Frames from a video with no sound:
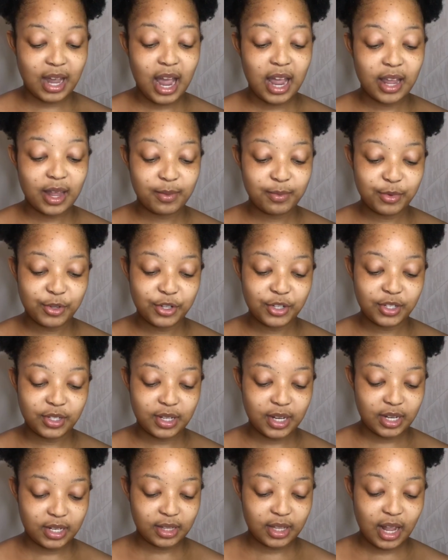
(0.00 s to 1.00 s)
I
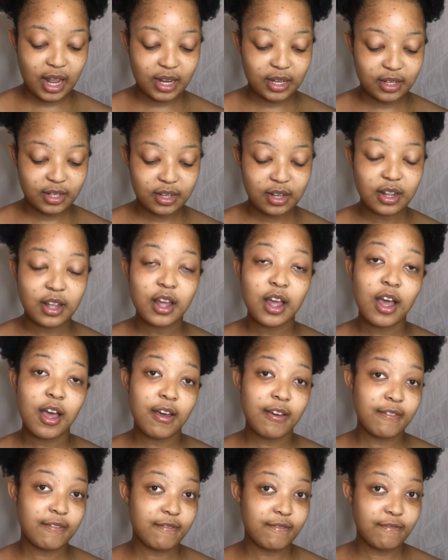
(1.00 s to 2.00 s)
appreciate that
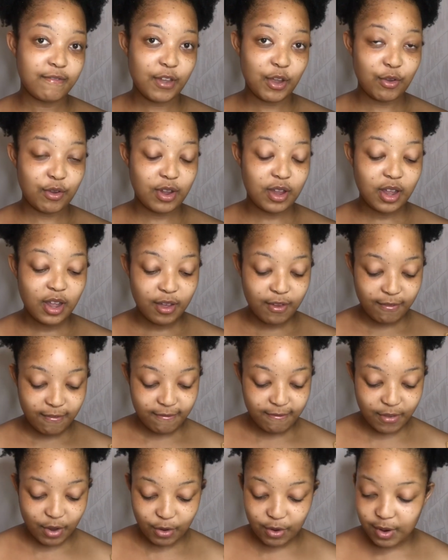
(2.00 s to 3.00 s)
very,
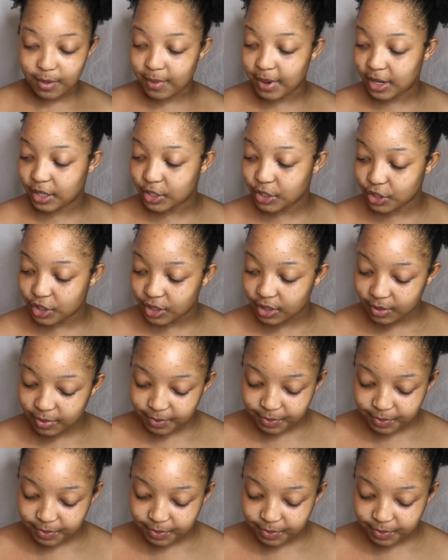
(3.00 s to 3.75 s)
very much.